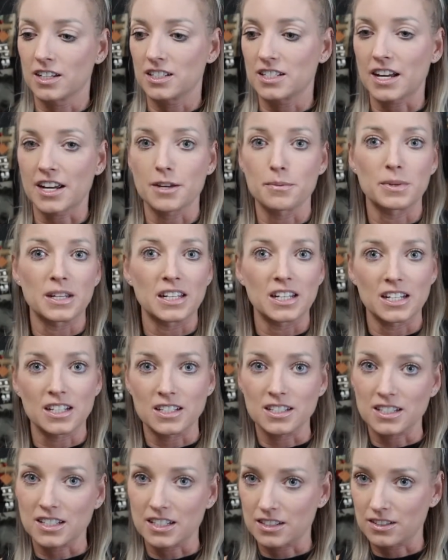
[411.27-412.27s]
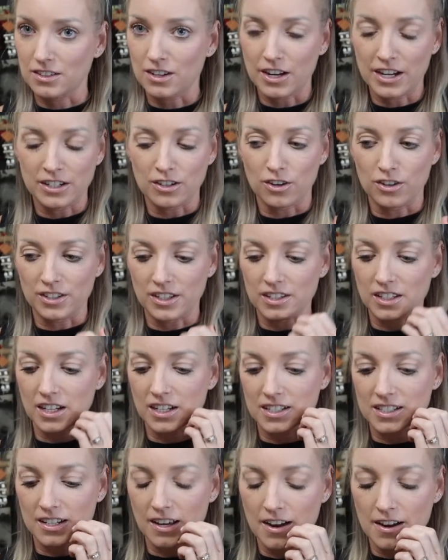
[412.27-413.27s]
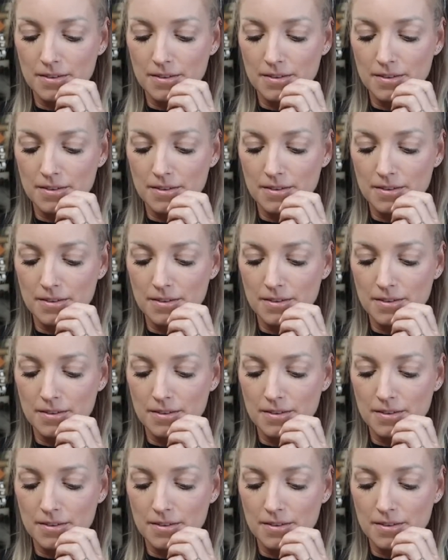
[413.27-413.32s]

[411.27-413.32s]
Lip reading: diabetes and all the things.